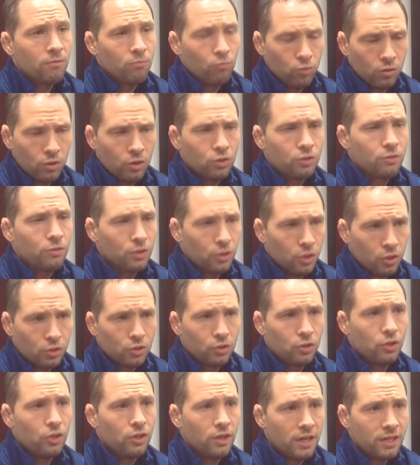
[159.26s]

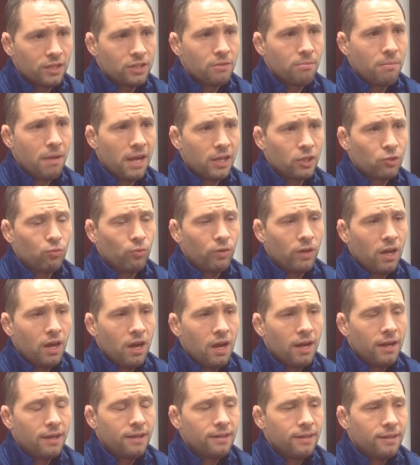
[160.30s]
Looked good as the match went
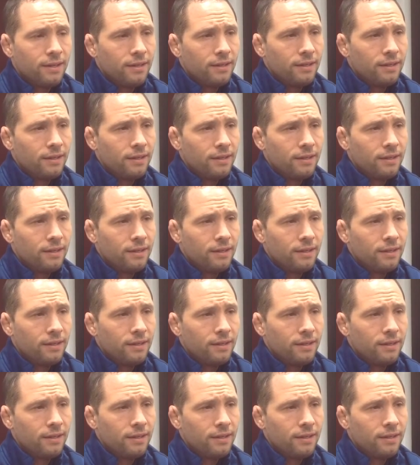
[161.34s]
on.